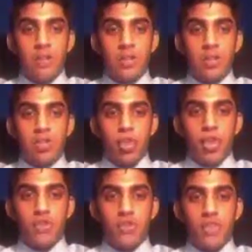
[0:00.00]

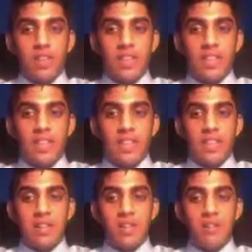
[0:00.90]
constructive and
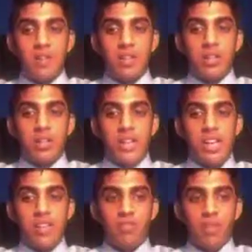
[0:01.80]
the first
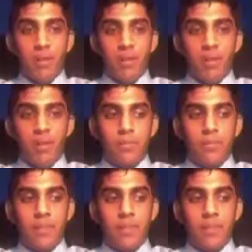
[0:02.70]
negative rebuttal